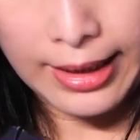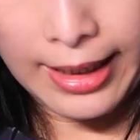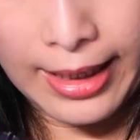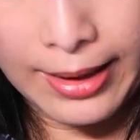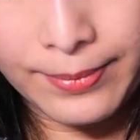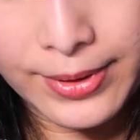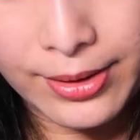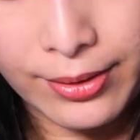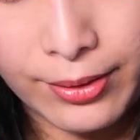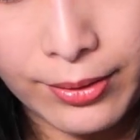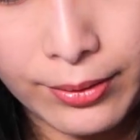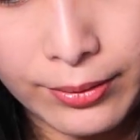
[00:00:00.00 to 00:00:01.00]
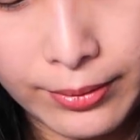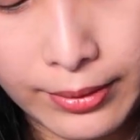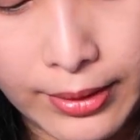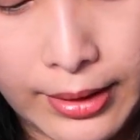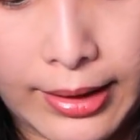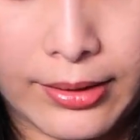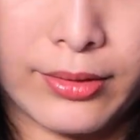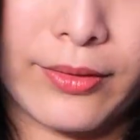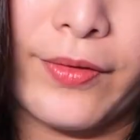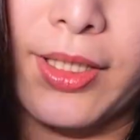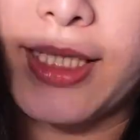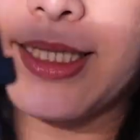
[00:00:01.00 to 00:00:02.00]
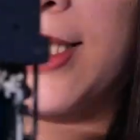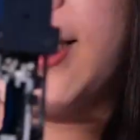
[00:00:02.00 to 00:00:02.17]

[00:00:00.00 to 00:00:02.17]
So I don't know if you can